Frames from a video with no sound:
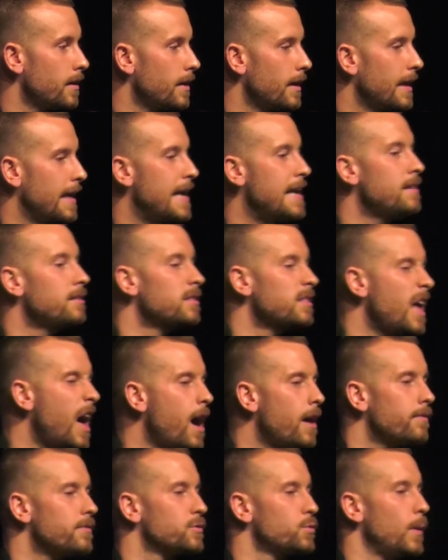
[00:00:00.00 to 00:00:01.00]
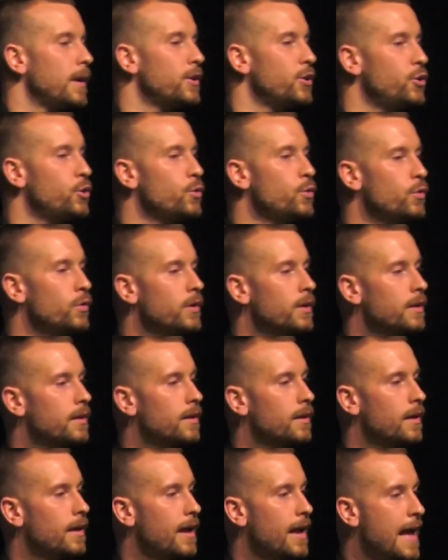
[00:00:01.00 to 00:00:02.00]
He loves when you
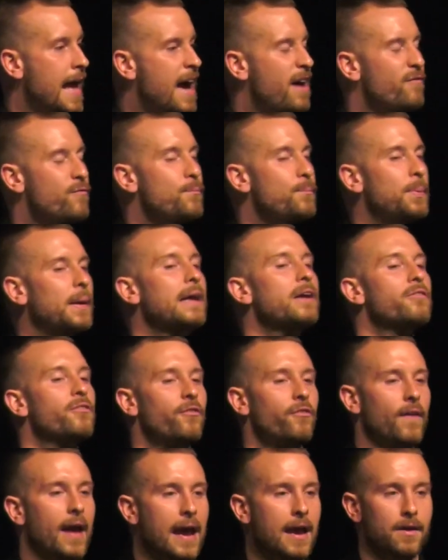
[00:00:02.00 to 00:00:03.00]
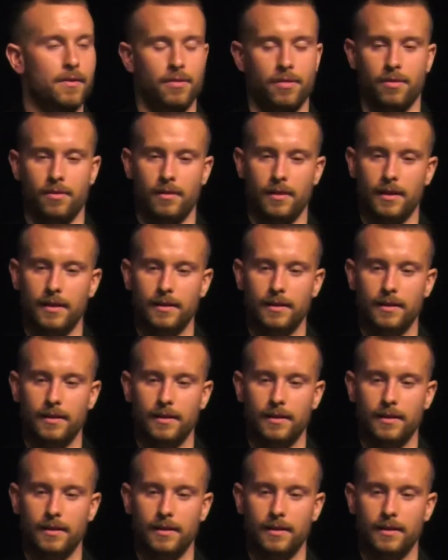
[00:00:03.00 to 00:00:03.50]
have big faith